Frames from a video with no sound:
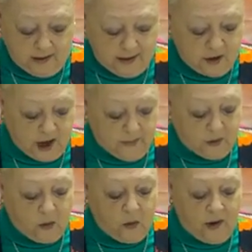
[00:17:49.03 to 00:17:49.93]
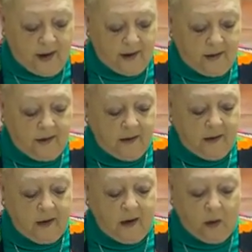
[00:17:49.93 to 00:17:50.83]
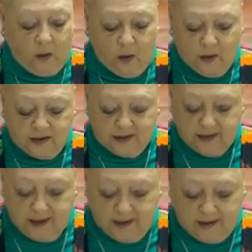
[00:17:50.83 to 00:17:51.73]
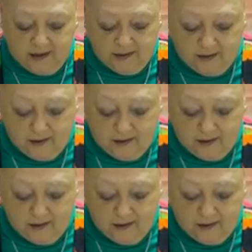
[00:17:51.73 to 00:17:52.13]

in chapter 1, where we see